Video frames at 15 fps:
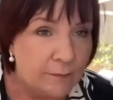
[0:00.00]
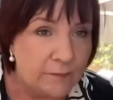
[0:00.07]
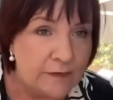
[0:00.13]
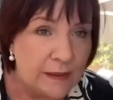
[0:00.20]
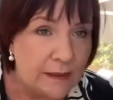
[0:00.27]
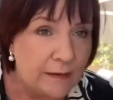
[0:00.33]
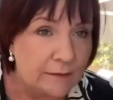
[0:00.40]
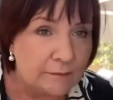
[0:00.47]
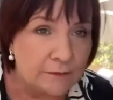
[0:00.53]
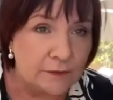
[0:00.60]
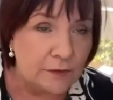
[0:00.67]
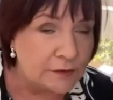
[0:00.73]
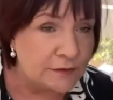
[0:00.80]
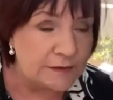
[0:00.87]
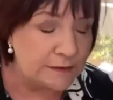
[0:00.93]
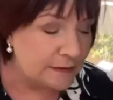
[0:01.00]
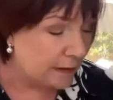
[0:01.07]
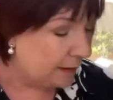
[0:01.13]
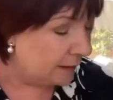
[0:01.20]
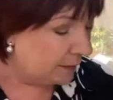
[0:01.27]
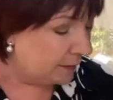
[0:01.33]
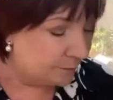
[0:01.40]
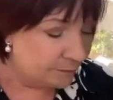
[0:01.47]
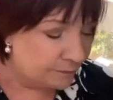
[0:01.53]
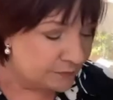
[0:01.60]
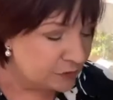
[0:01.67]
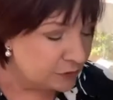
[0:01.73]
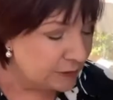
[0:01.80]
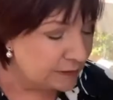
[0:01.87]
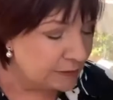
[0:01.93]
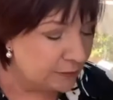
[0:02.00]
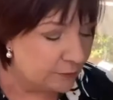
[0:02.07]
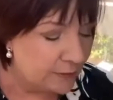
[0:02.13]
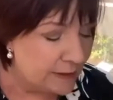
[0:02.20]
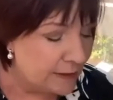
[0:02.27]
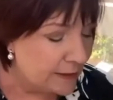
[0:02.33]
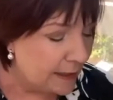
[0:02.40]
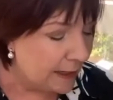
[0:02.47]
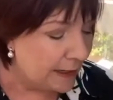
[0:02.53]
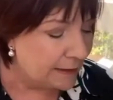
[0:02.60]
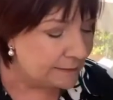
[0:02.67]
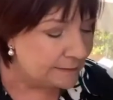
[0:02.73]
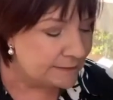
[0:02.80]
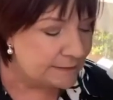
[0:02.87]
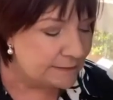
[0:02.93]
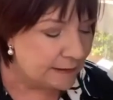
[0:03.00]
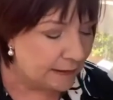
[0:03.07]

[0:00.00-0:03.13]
Their goods, machinery, and